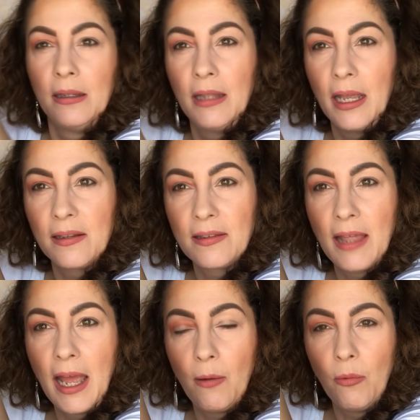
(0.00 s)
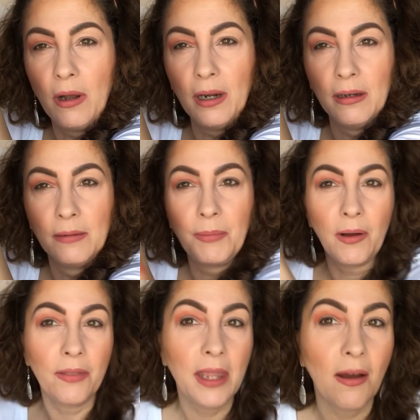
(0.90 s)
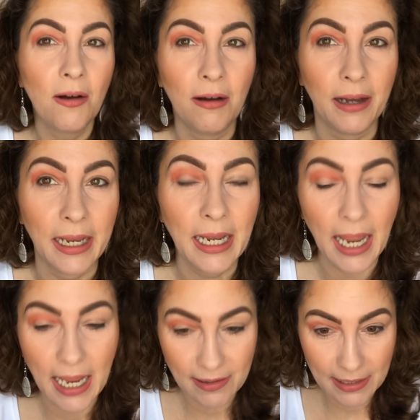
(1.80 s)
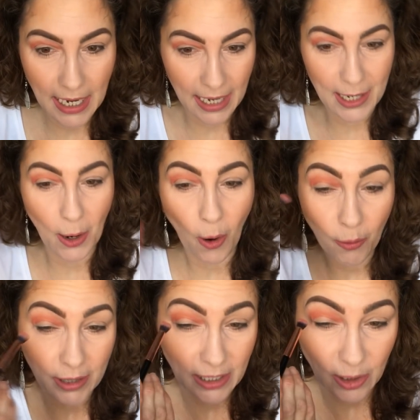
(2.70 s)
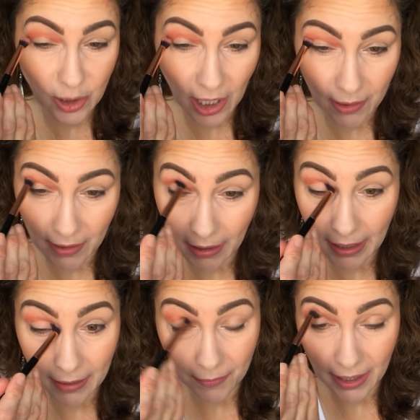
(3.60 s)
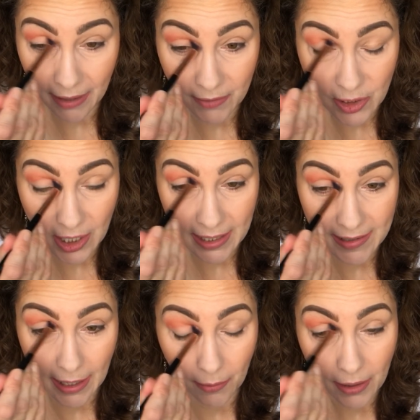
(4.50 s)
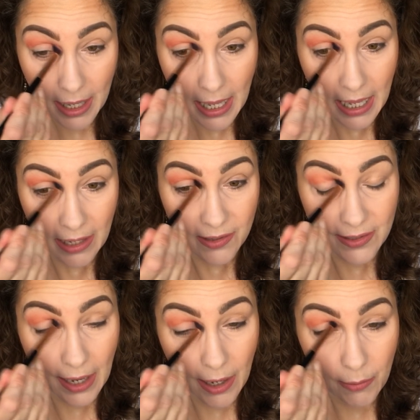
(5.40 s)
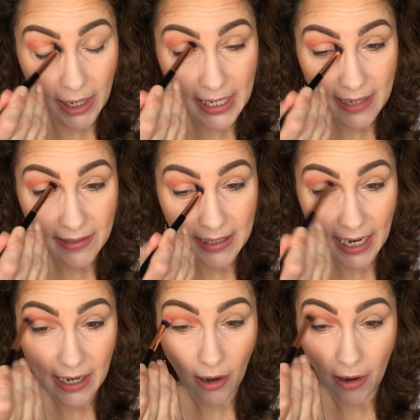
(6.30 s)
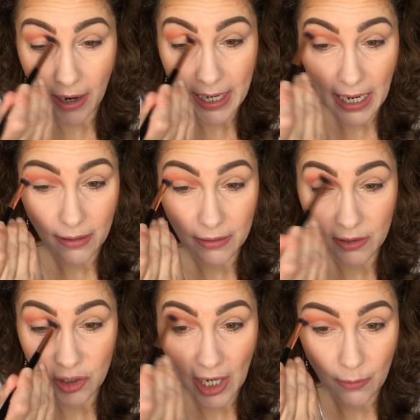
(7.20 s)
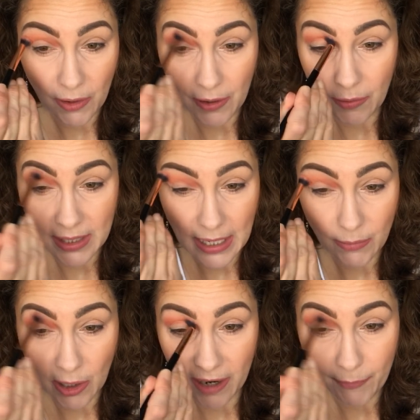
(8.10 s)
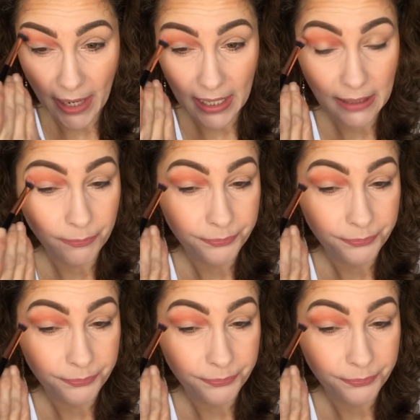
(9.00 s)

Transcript: That's that one, but on the eye it's nearly orange. Okay, I'm gonna have to share this out. So yesterday I shared with you the Deep Dive palette.